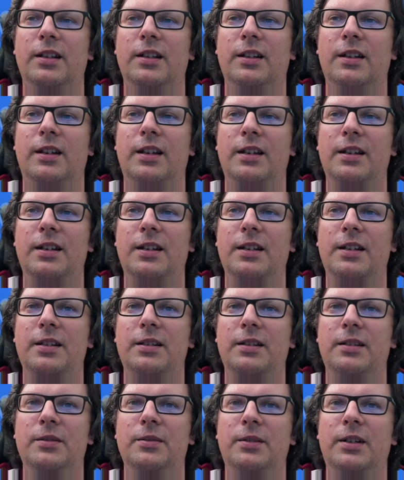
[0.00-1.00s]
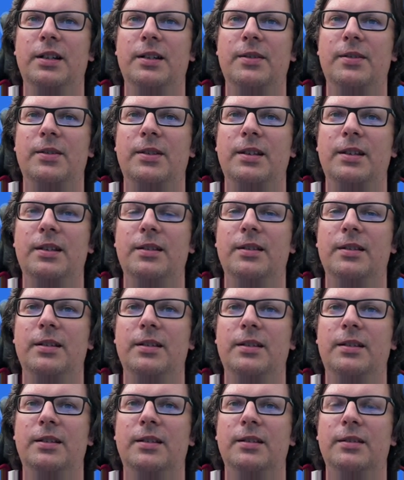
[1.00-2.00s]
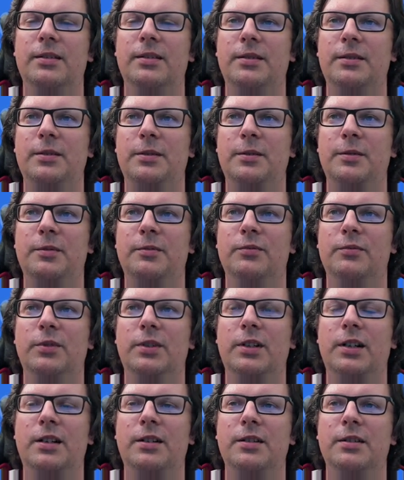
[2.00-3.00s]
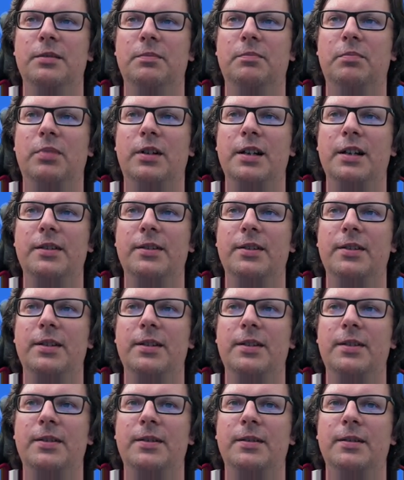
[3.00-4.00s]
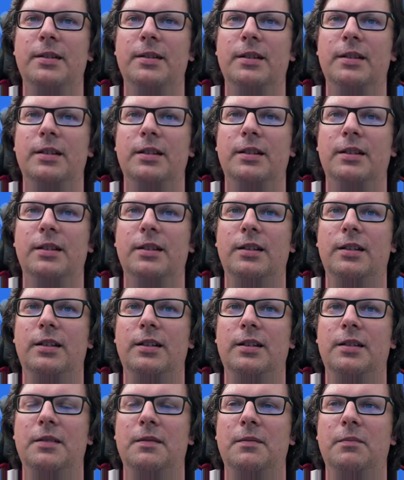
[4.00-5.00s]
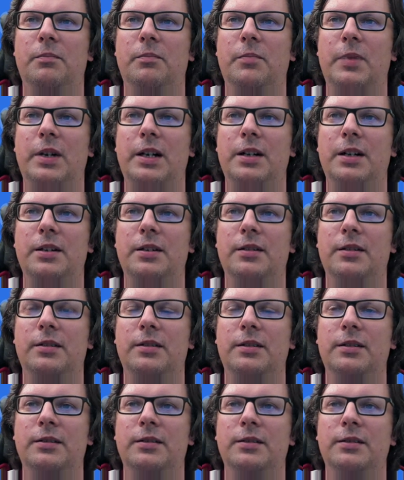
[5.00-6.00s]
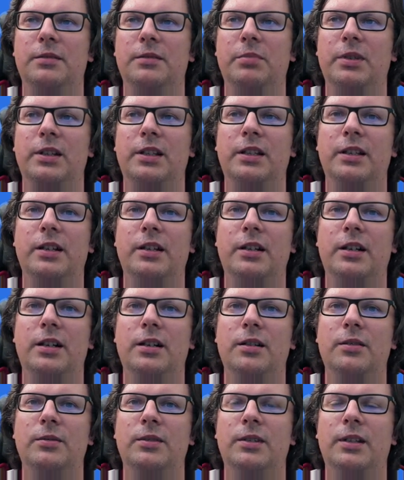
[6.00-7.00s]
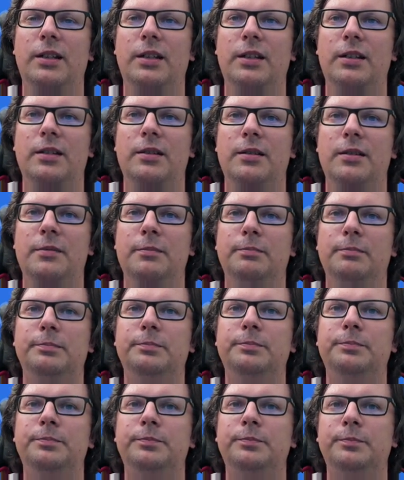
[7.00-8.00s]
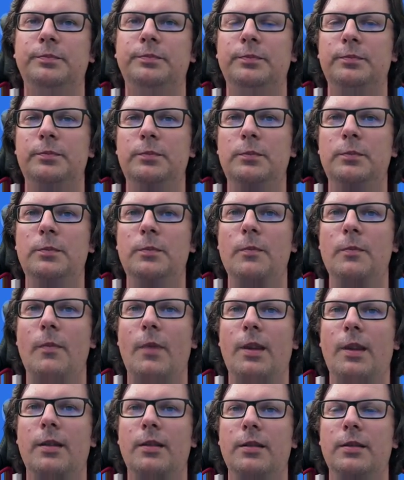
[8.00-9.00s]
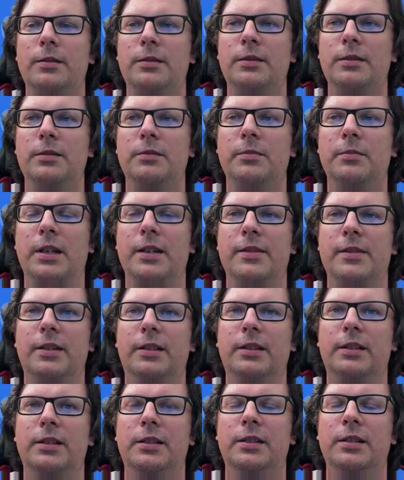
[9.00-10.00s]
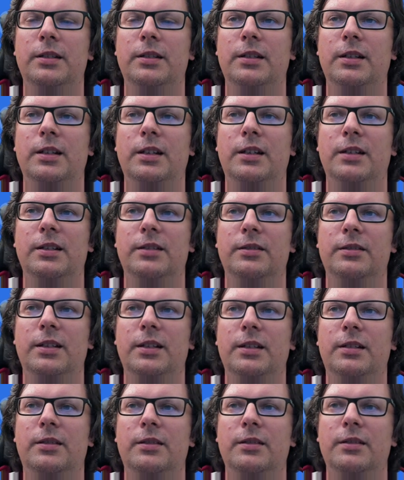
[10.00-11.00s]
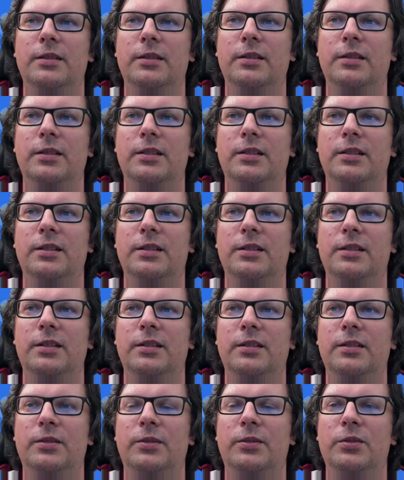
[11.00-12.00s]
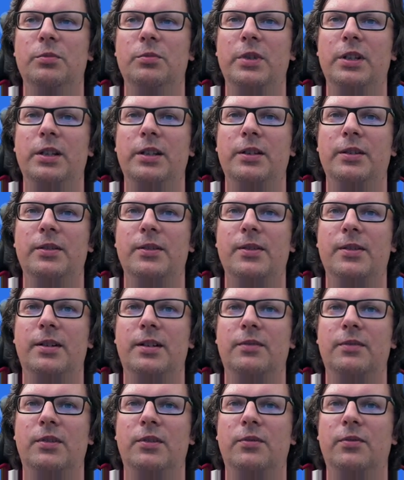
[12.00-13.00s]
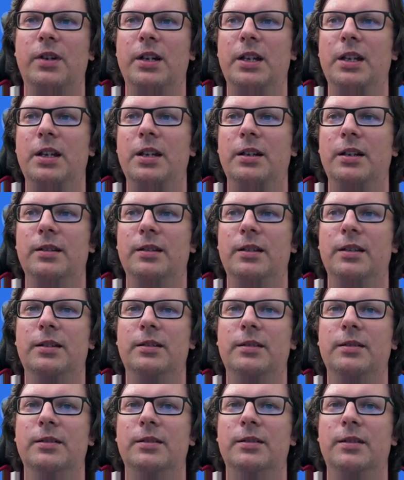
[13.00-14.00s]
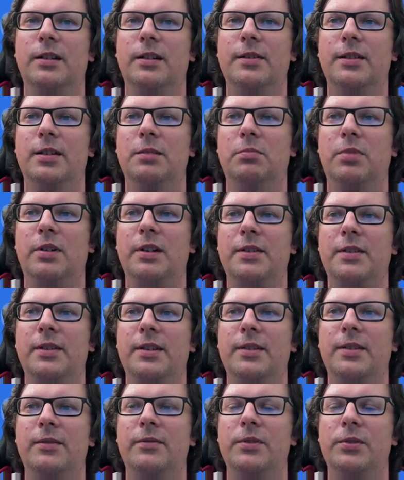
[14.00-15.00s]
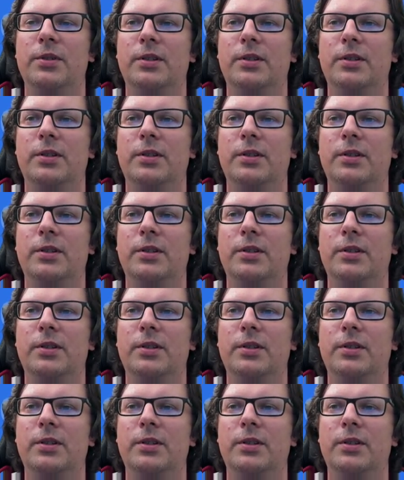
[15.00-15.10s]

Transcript: And you can see that what are the prices per billing account, and basically that 2 millions are for free, and then there are some prices which are